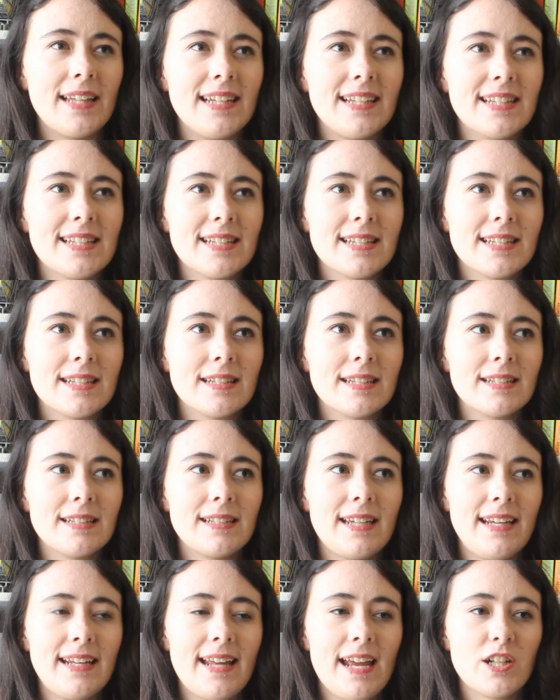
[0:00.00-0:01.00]
it's
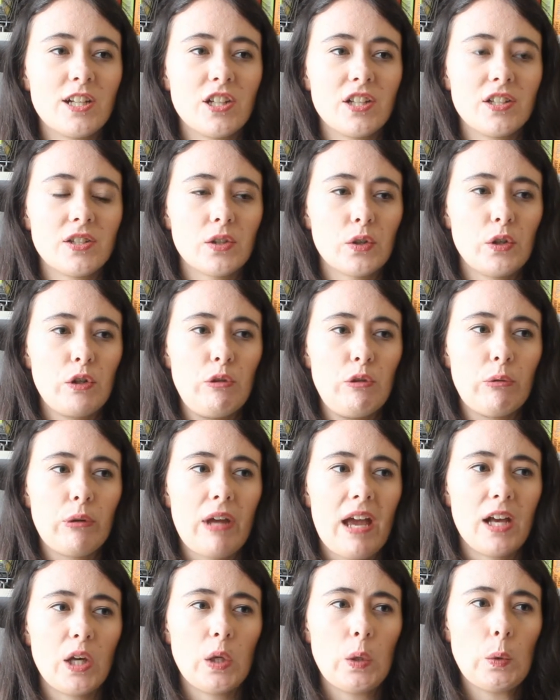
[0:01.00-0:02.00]
teenagers who
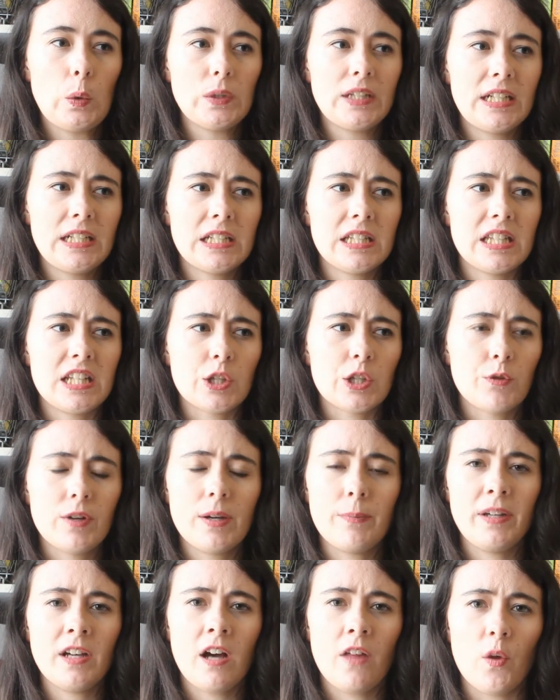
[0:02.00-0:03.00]
get called into this
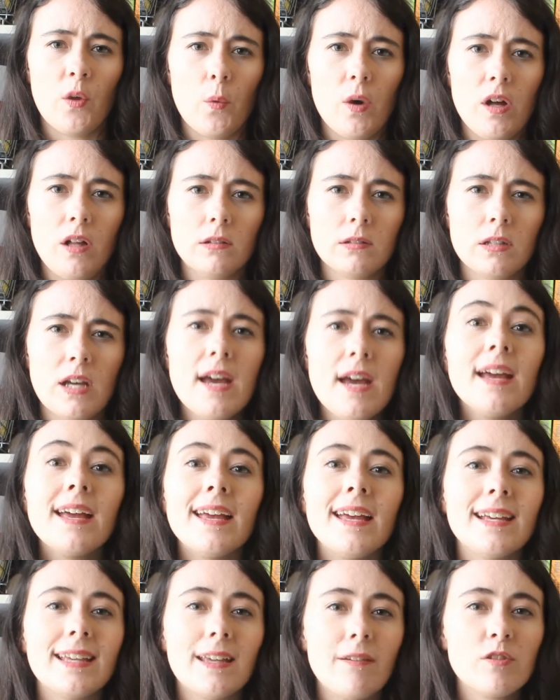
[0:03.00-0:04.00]
creepy other world.
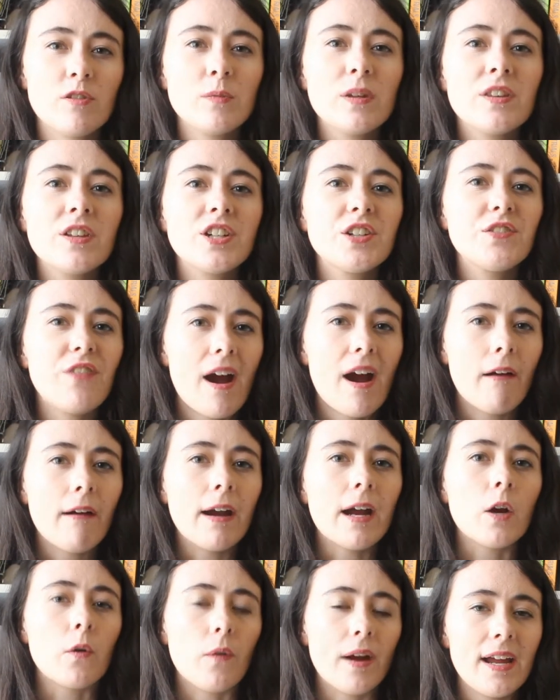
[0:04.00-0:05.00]
It gives me the
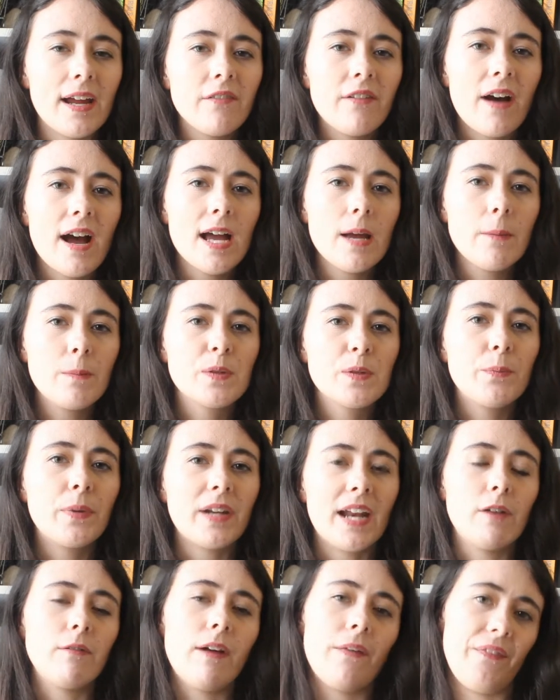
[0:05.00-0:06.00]
Devouring Grey vibes, but
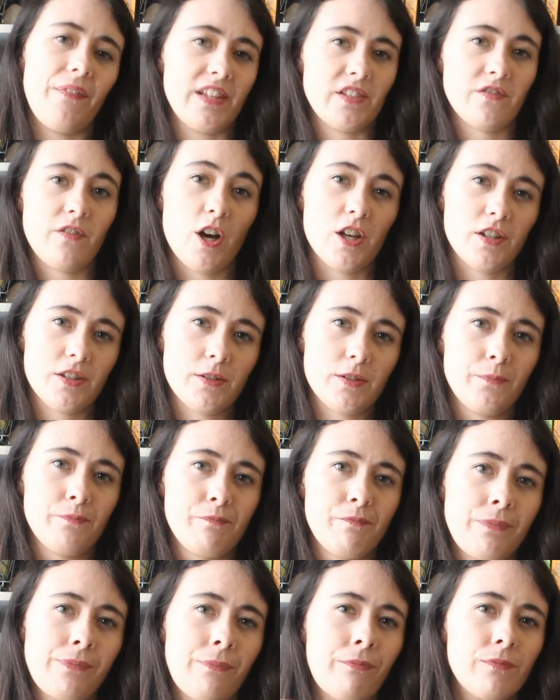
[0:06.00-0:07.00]
I read this first.
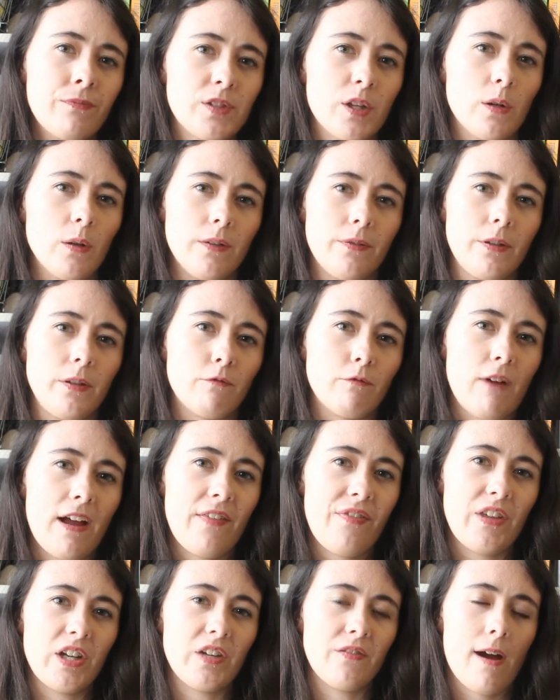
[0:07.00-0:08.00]
So if you've
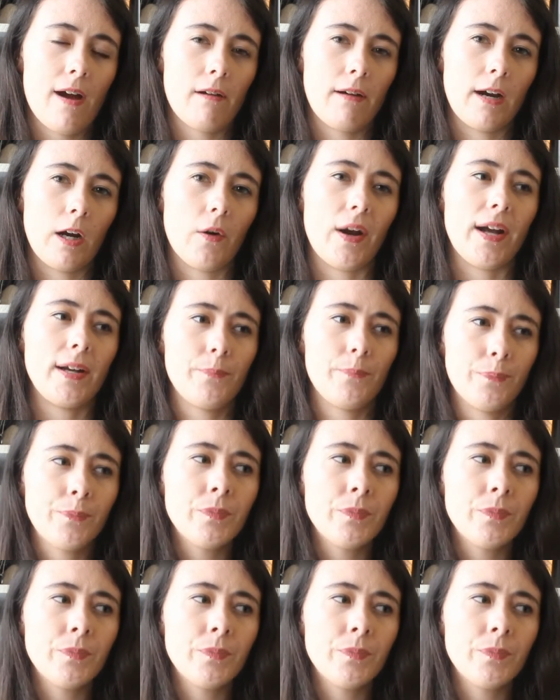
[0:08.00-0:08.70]
read The Devouring Grey,